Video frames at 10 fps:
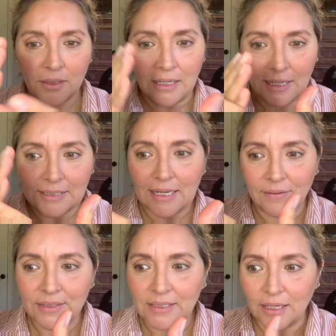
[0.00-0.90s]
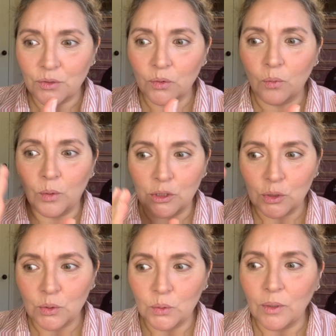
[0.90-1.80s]
I like to have a schedule, what to
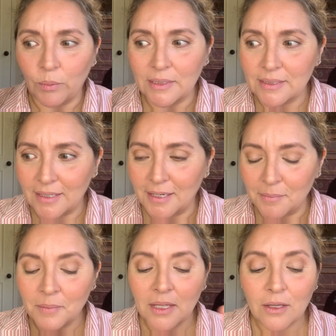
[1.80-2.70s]
do at what time.